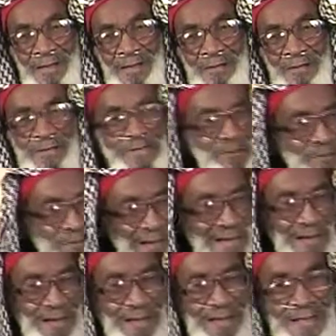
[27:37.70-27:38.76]
was in
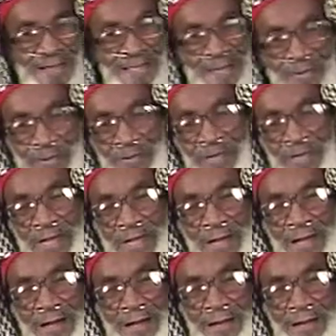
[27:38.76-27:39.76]
Mecca, living there.